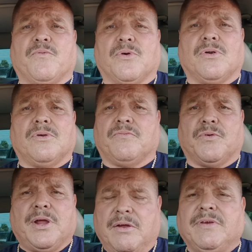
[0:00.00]
for
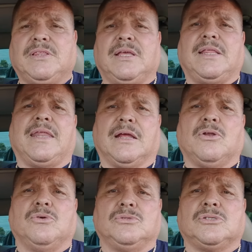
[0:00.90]
for everything that
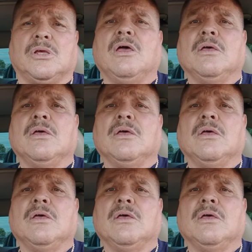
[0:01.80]
includes